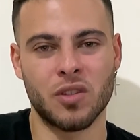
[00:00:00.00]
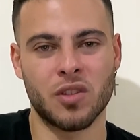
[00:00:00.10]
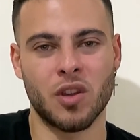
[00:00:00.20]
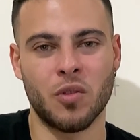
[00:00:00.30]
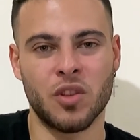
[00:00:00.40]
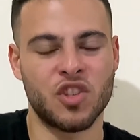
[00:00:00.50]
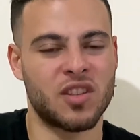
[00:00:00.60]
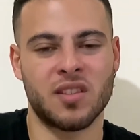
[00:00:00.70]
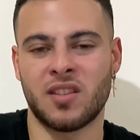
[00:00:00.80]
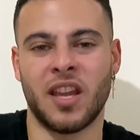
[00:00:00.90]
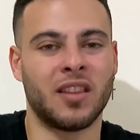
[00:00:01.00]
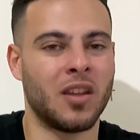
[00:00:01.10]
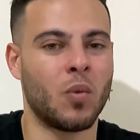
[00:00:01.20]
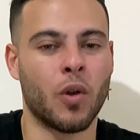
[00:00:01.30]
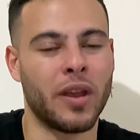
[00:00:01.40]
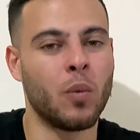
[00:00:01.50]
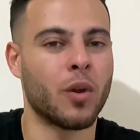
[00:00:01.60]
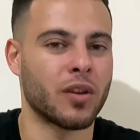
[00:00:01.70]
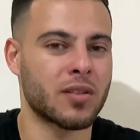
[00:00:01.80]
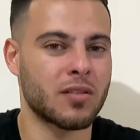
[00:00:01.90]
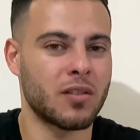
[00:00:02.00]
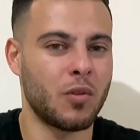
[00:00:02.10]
so he's just stating where he works.